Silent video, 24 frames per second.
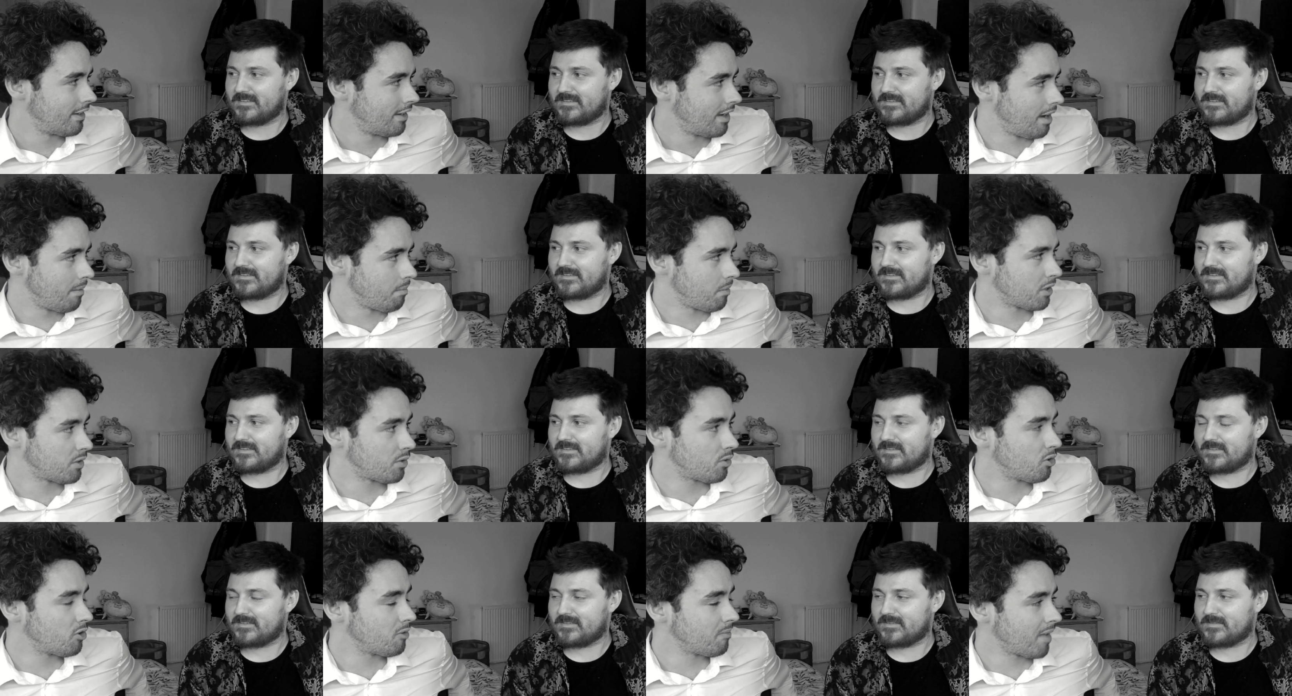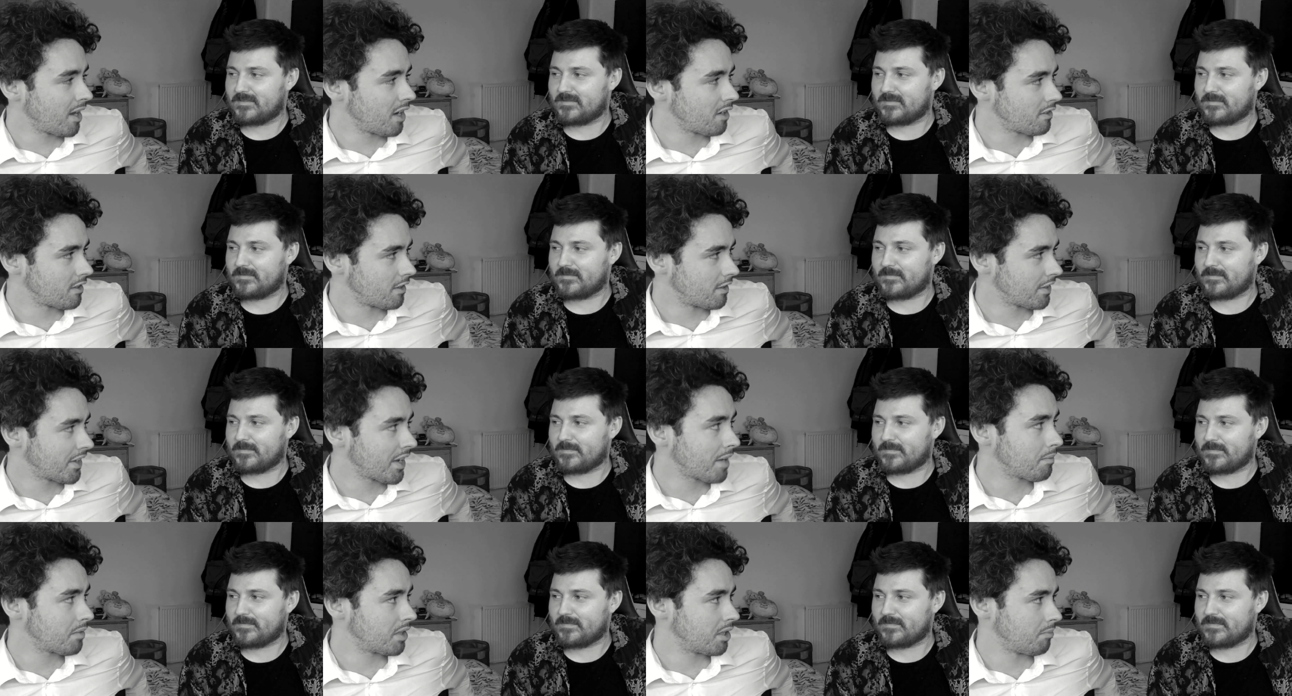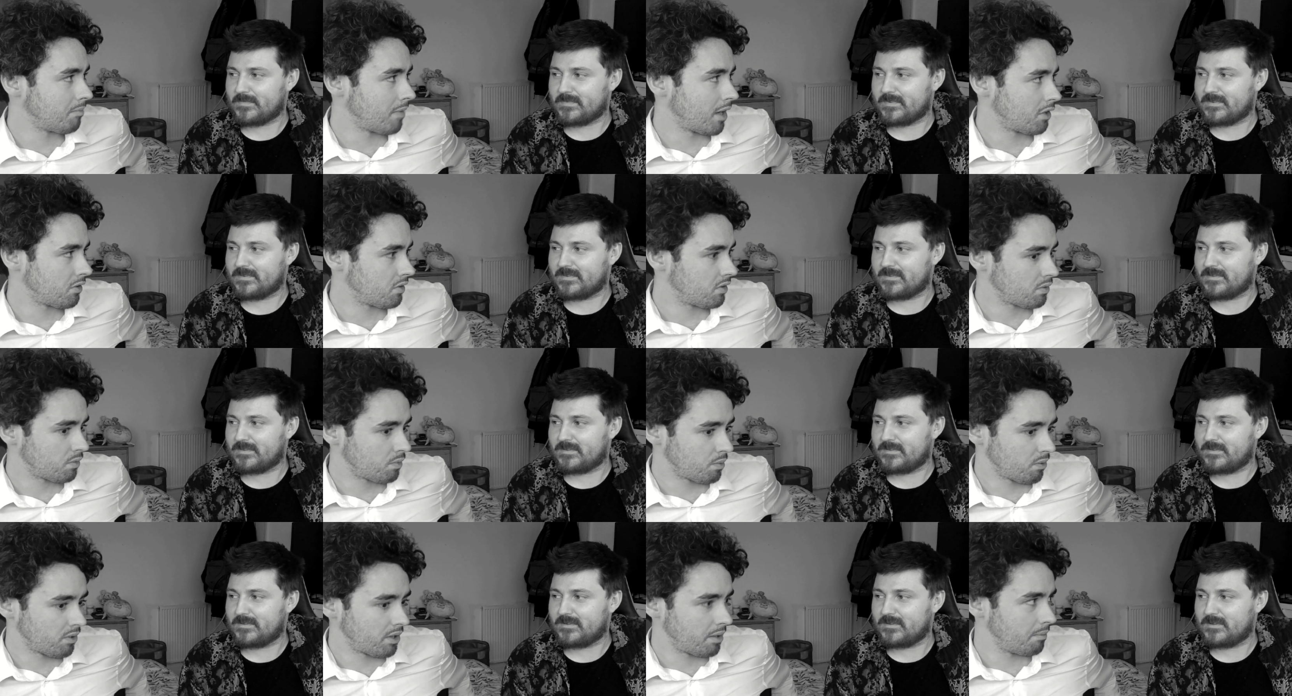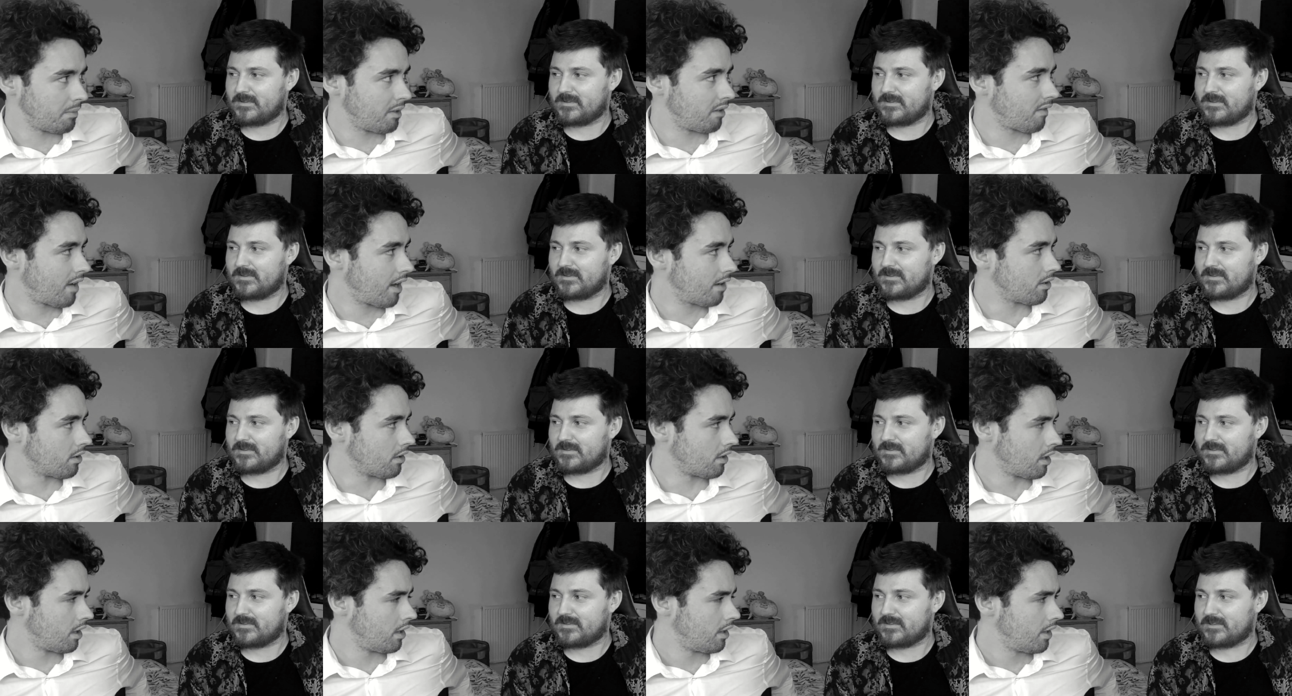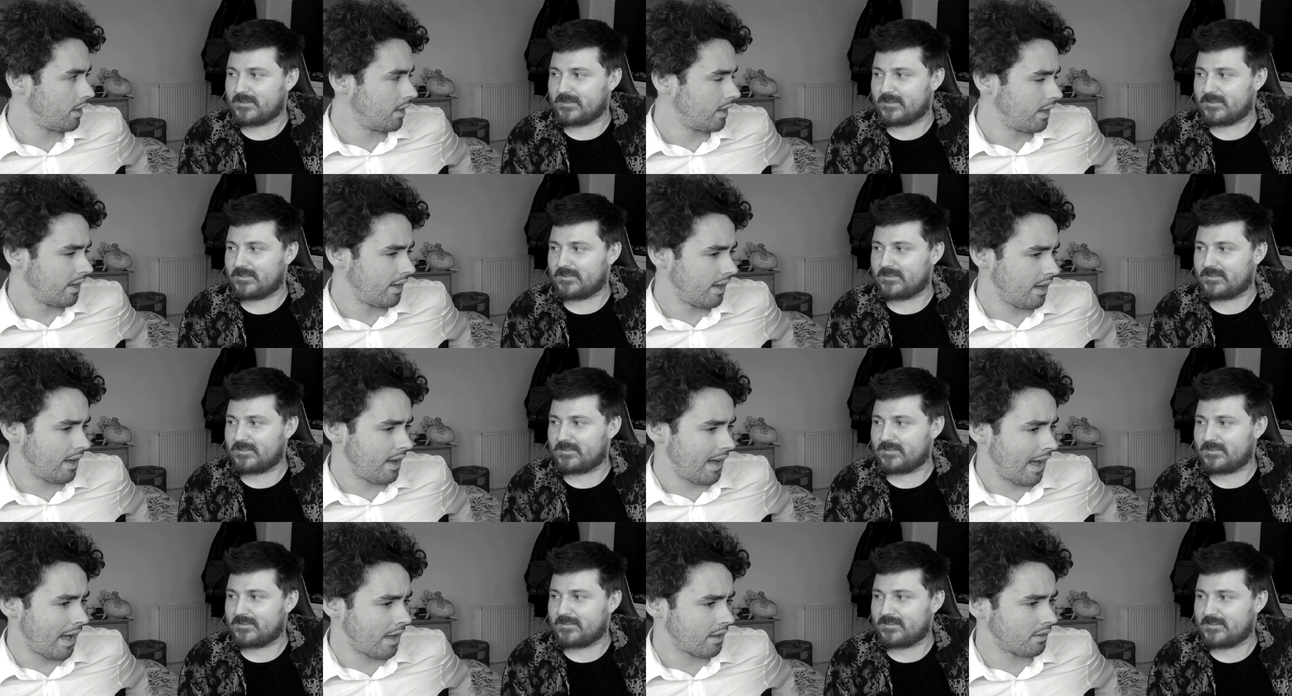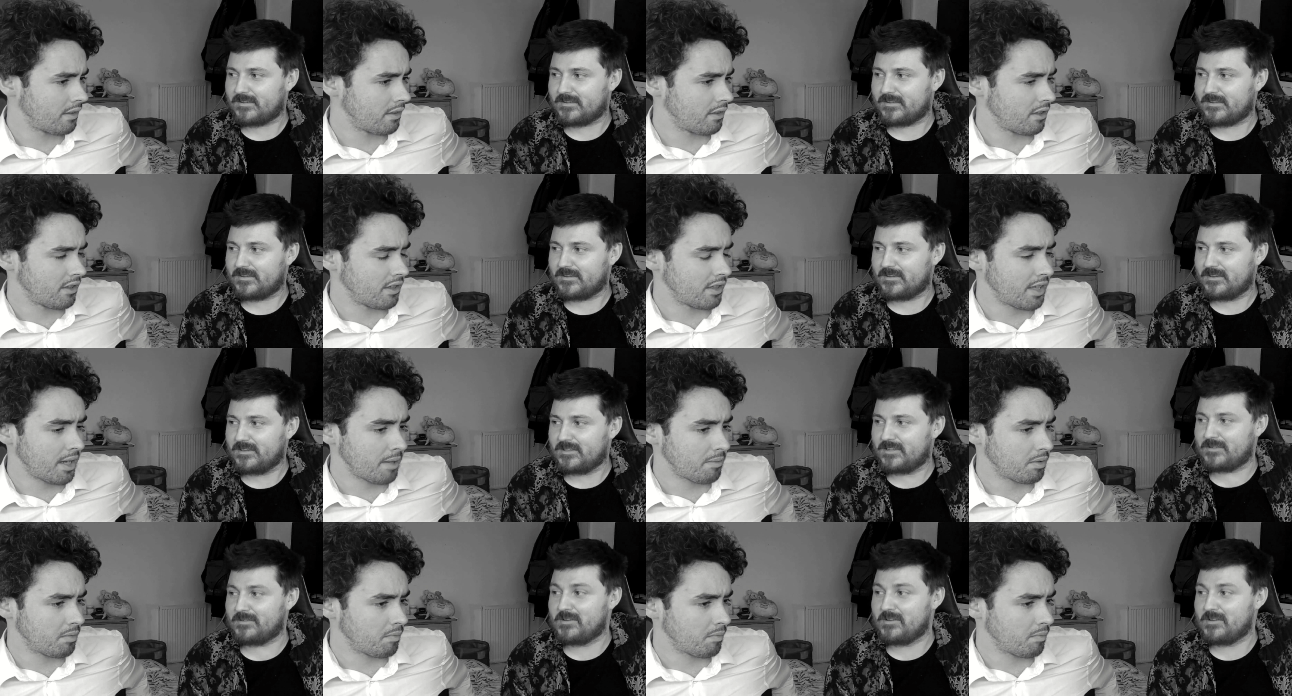Speaker 1: and my store manager and deputy manager was walking me around. Yeah. And the deputy